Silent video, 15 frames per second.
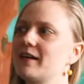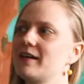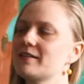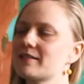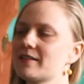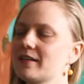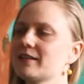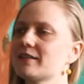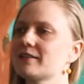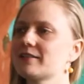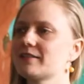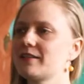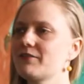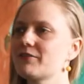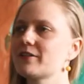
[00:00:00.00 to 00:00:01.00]
I think
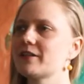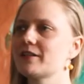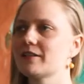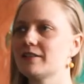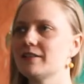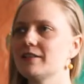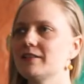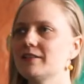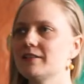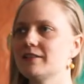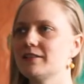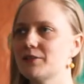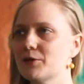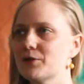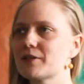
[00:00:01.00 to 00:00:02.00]
definitely
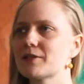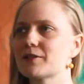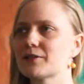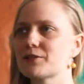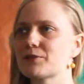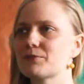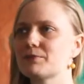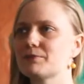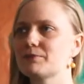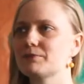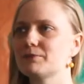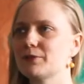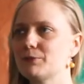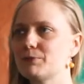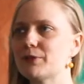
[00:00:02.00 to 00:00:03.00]
the audience
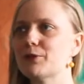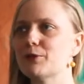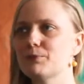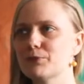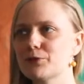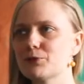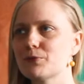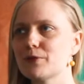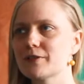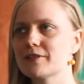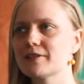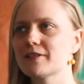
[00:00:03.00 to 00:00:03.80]
will be open towards